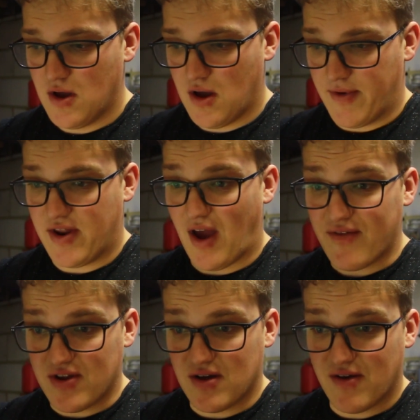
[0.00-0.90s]
I mean, you have
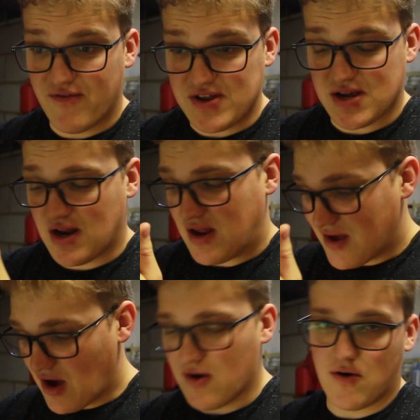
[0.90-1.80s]
to physically
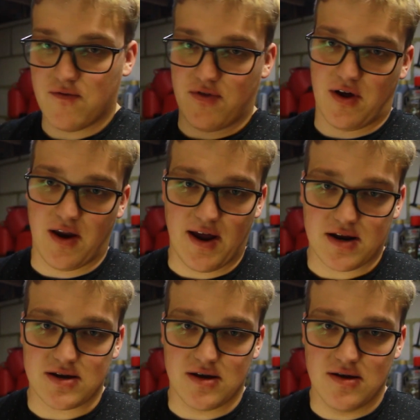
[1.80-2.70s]
cut off the
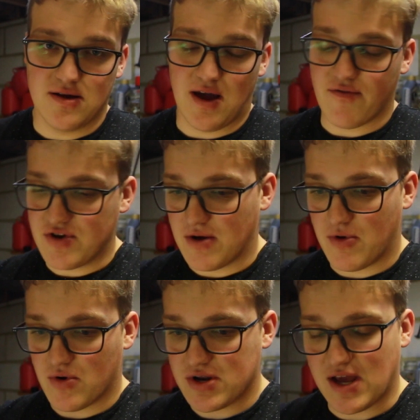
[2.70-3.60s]
connector every time you
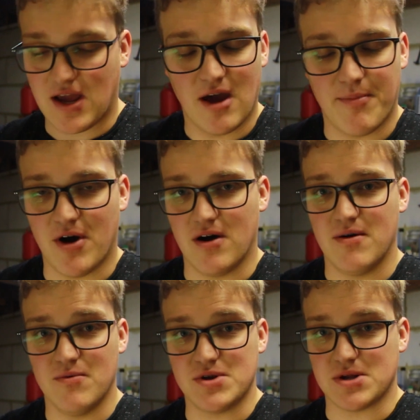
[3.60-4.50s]
want to take it apart,
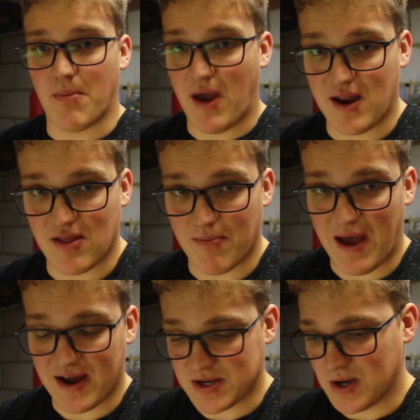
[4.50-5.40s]
which is a pain in the
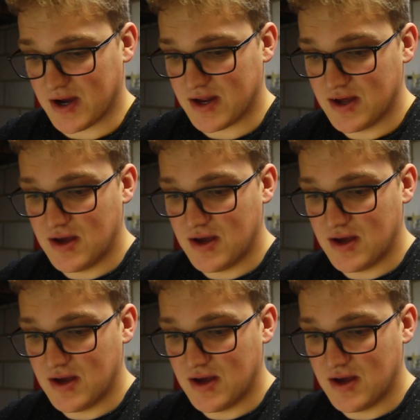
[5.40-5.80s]
backside.